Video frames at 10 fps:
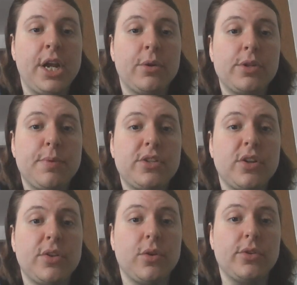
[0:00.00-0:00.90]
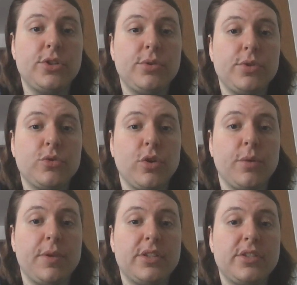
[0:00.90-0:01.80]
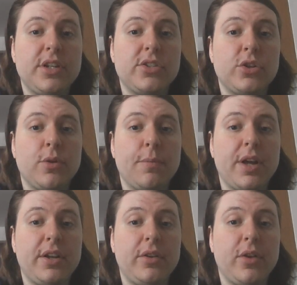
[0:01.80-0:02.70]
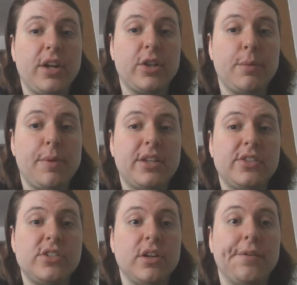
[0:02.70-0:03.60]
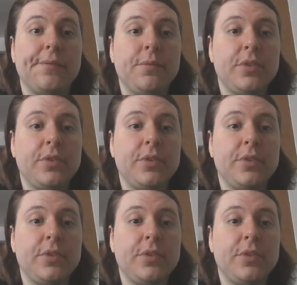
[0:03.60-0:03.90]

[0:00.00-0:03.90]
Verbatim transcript: He runs back down the hall to his room and sees his own body lying on the bed still,